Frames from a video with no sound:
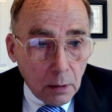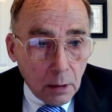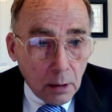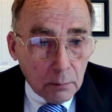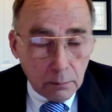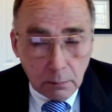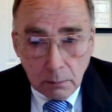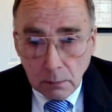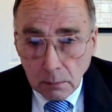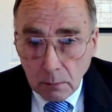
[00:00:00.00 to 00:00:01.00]
And
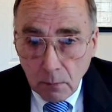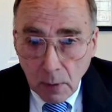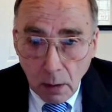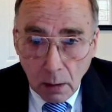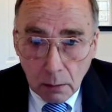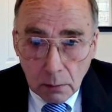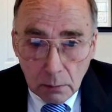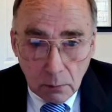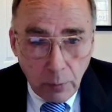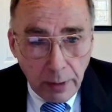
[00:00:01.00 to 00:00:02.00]

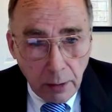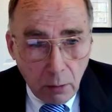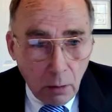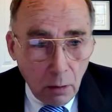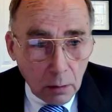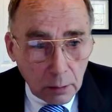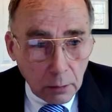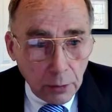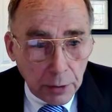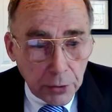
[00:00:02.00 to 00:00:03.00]
we all,
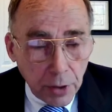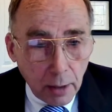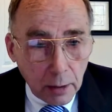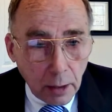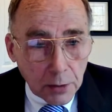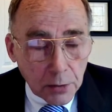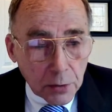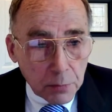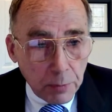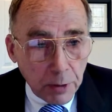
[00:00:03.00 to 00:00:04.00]
including Chuck, got
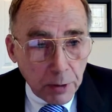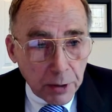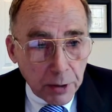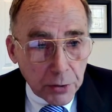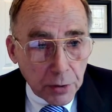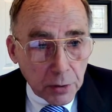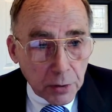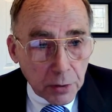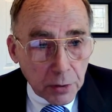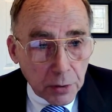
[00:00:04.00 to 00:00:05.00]
suspicious, so
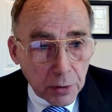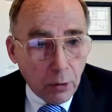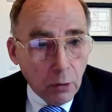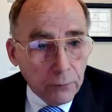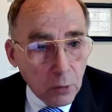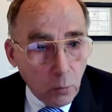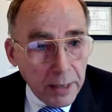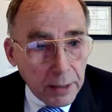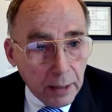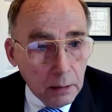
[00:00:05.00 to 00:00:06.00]
we broke for the
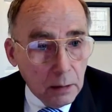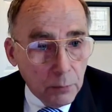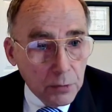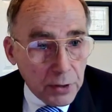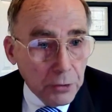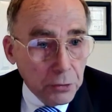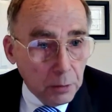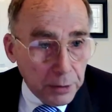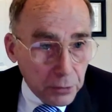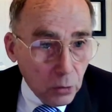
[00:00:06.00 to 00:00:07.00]
weekend. It was scheduled to
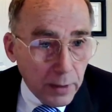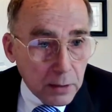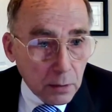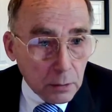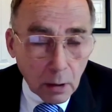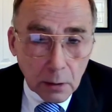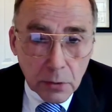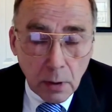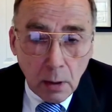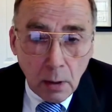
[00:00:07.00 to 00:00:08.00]
be 2 weeks of
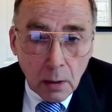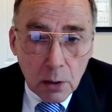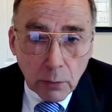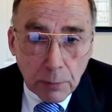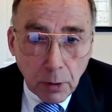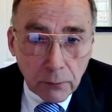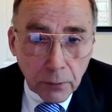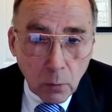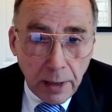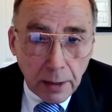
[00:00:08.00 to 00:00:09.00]
talks. So we broke for
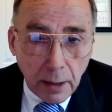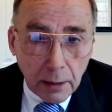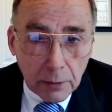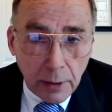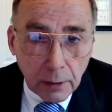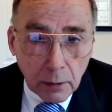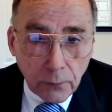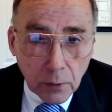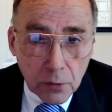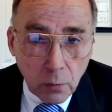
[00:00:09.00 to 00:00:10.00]
the weekend at the end of the
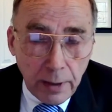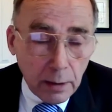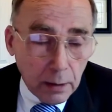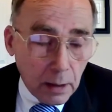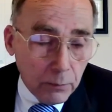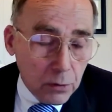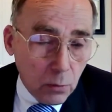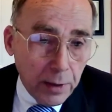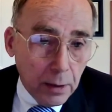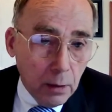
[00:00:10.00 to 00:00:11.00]
first week, and that was
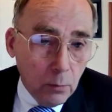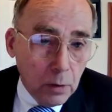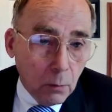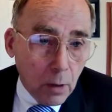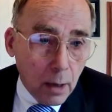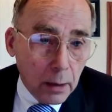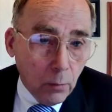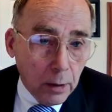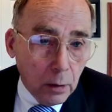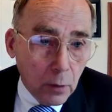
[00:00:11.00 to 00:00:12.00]
the weekend when the
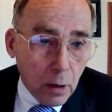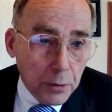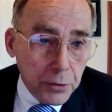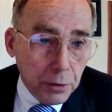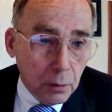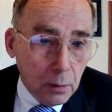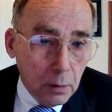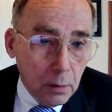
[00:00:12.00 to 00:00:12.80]
rocket went over Honshu.